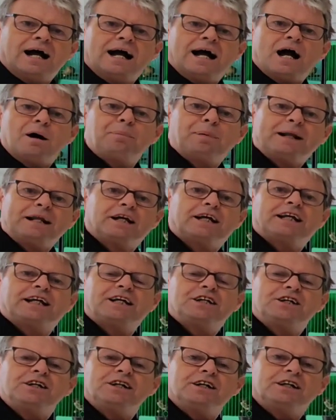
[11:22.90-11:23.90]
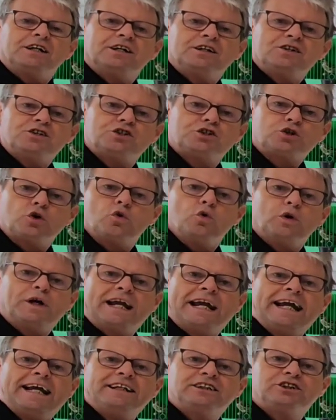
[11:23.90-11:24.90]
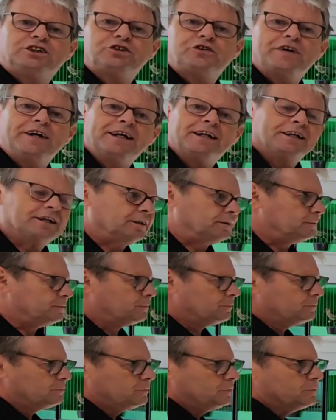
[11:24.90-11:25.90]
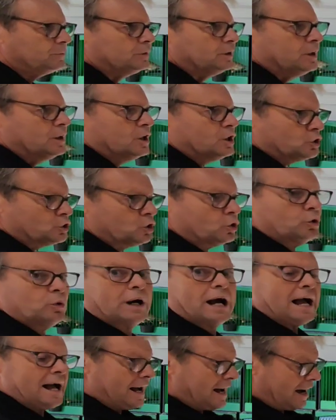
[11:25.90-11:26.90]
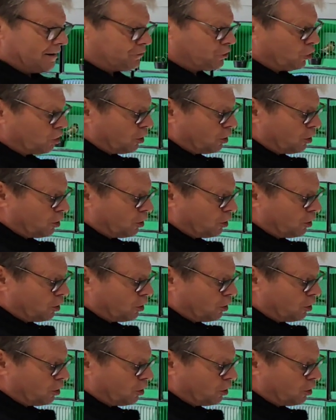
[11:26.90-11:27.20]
A bit of show cage training. So I've took